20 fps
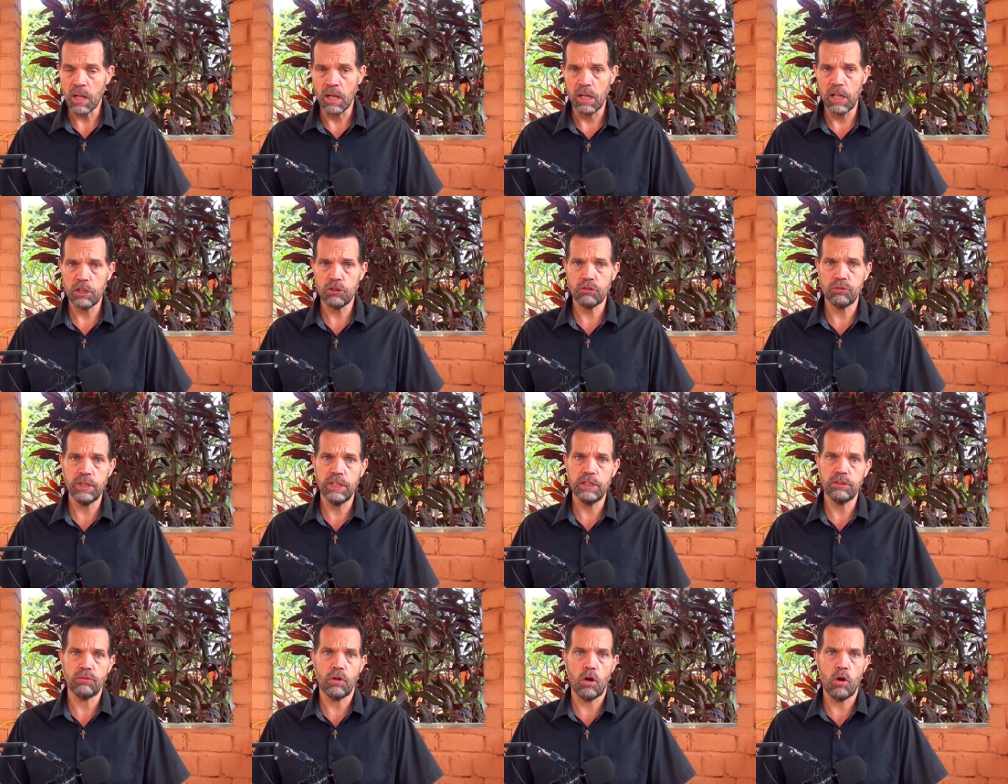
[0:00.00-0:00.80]
Let's
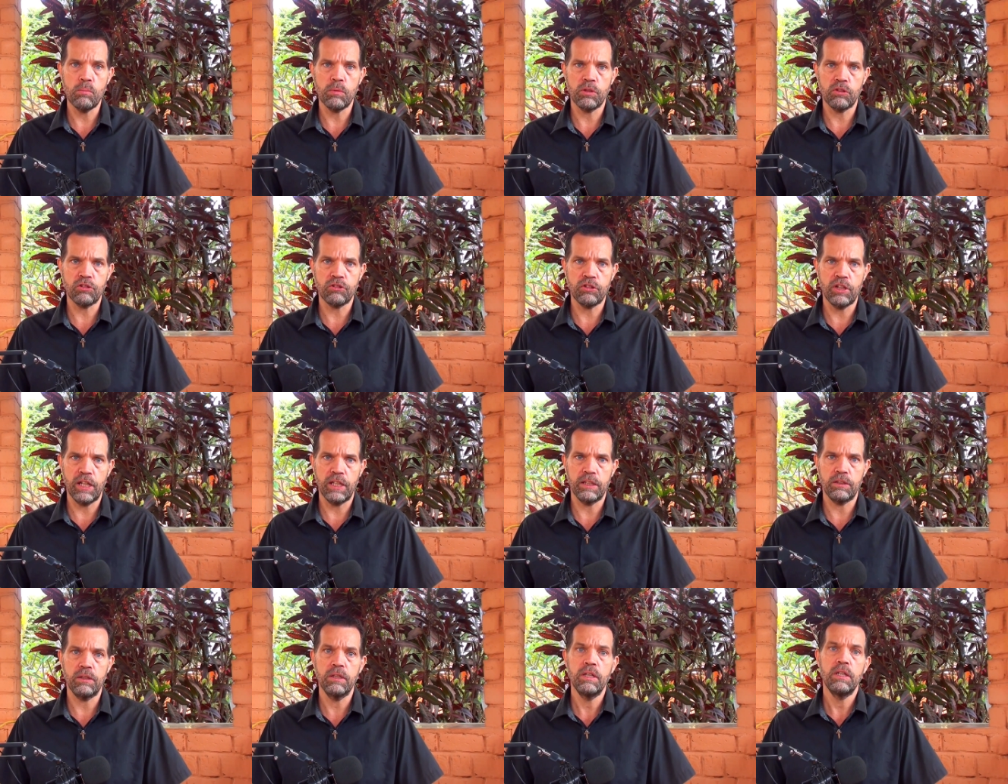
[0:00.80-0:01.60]
read Romans
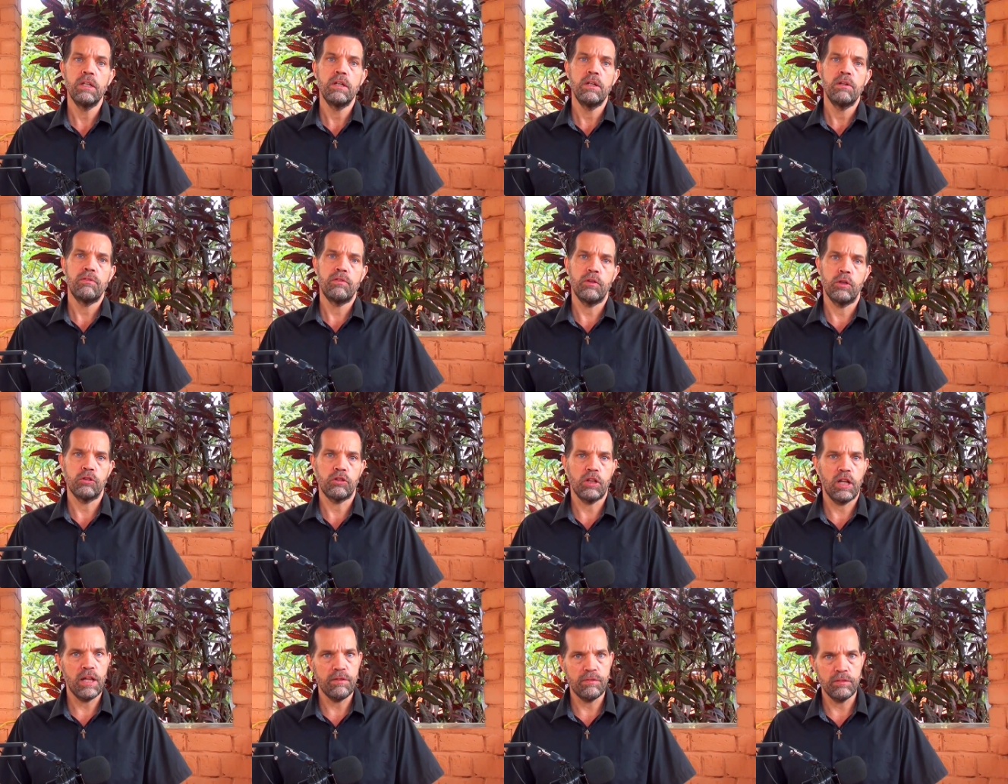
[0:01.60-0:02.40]
10 verse
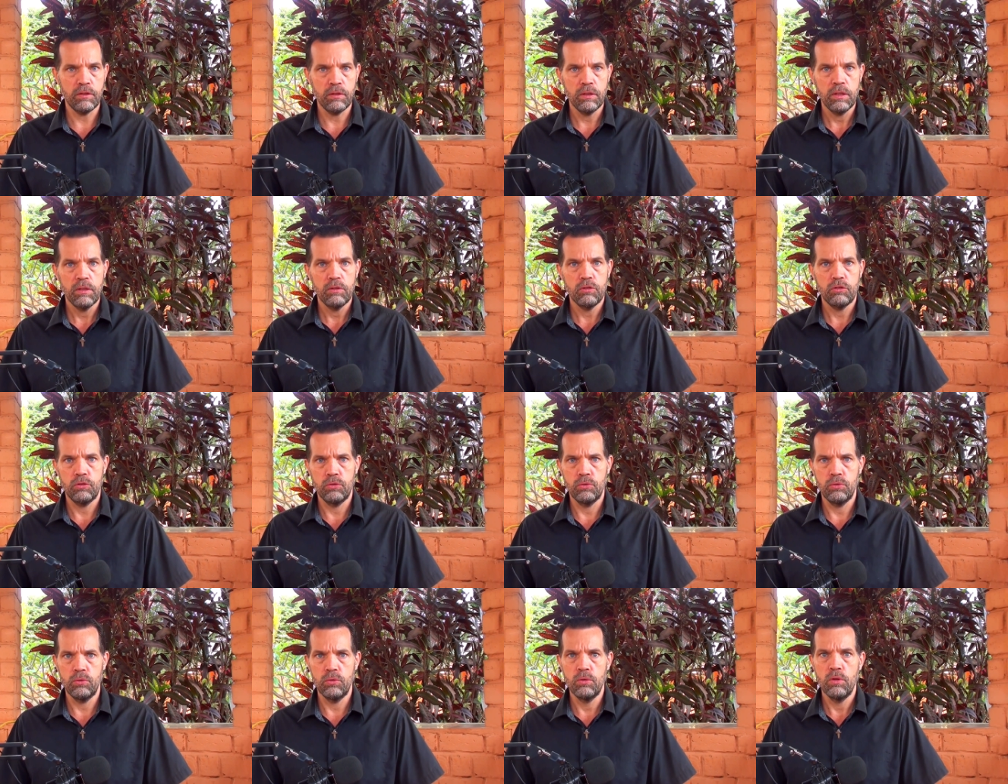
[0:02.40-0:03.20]
11
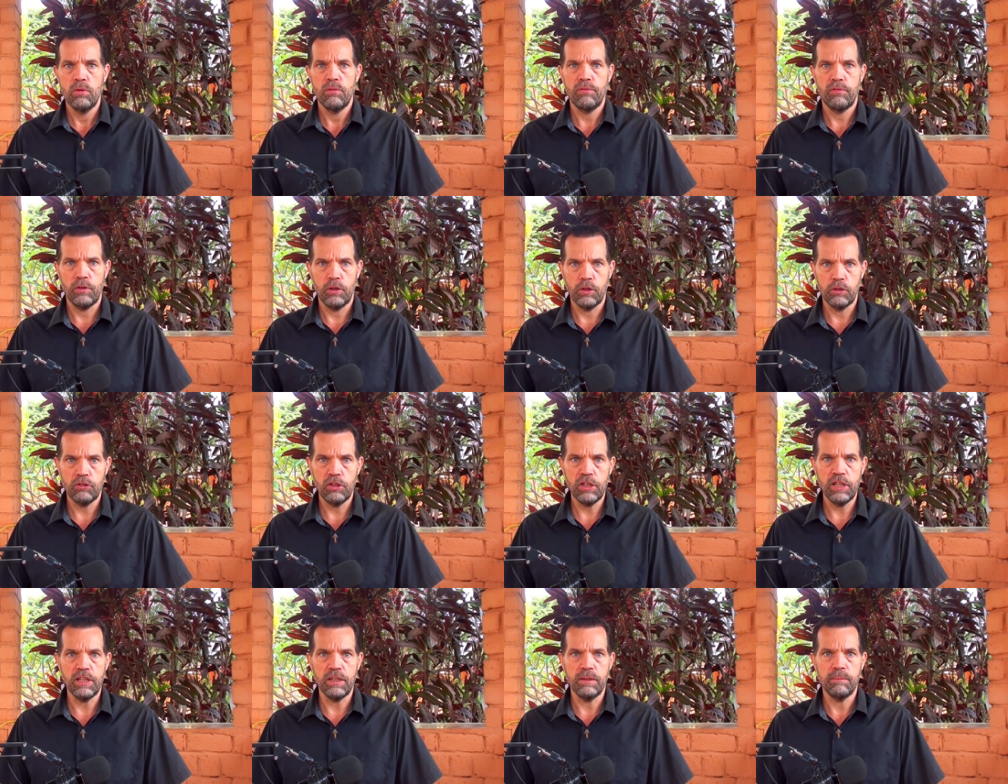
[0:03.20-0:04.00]
to
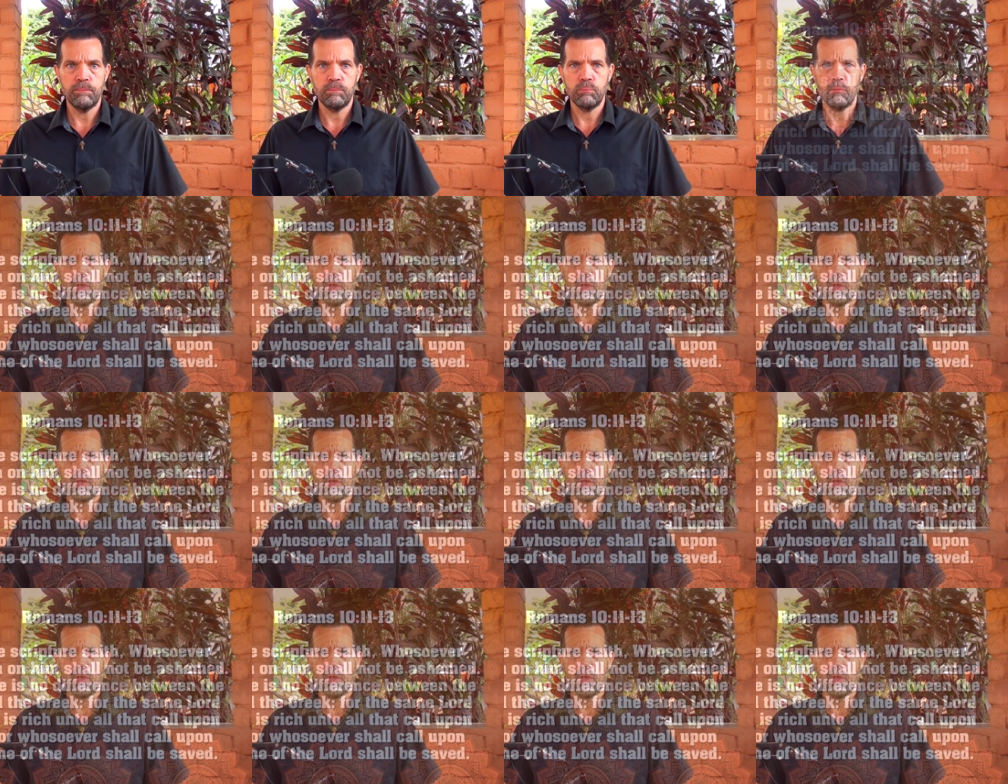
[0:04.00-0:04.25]
13.